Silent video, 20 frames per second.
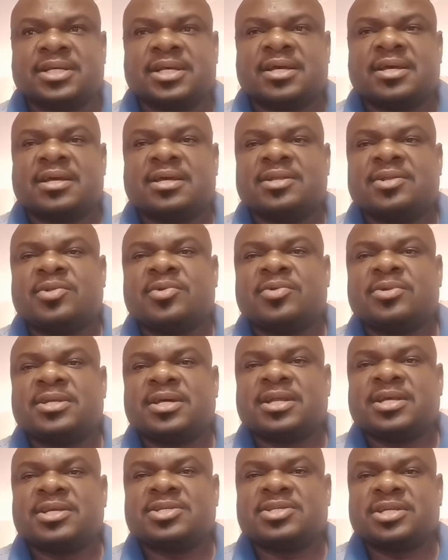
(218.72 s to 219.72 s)
include
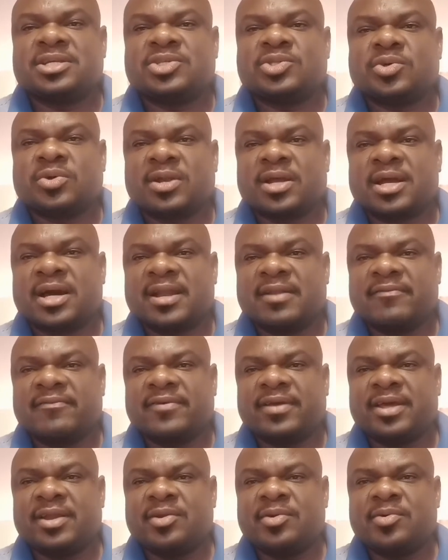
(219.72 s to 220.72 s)
historical
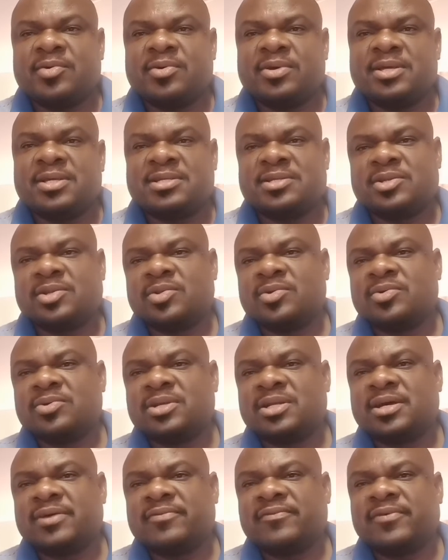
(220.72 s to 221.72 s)
value, include
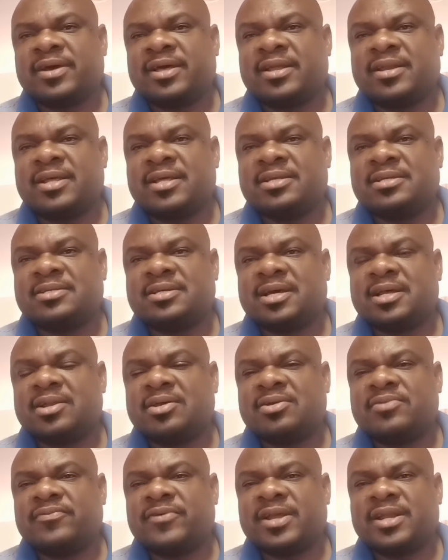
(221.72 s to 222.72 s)

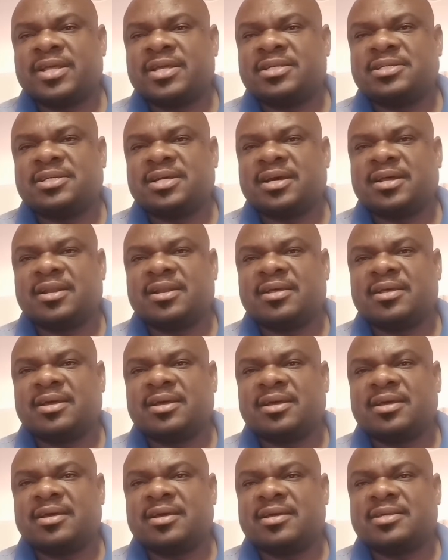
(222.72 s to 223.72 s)
not financial
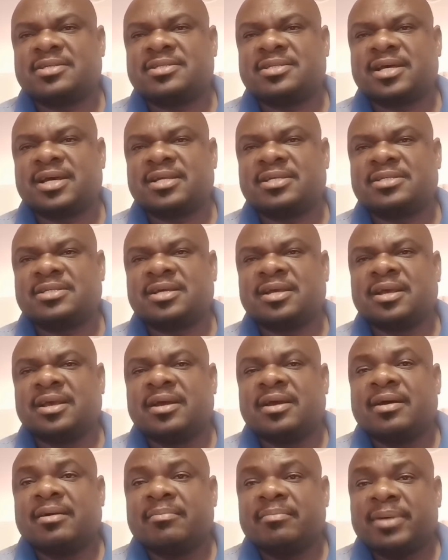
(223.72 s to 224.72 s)
as such,
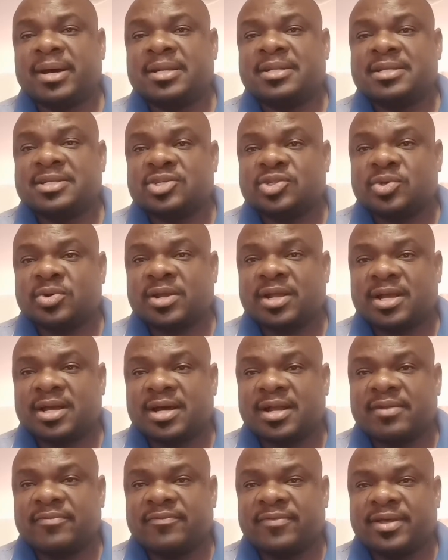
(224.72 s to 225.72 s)
but
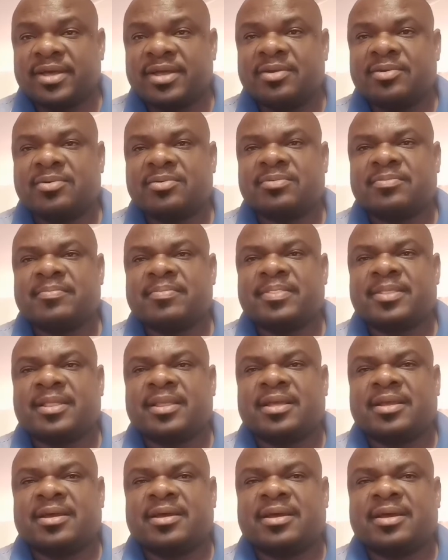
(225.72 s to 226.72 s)
historical value,
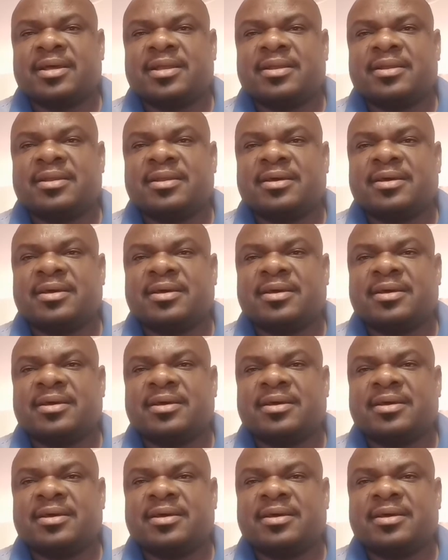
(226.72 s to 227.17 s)
and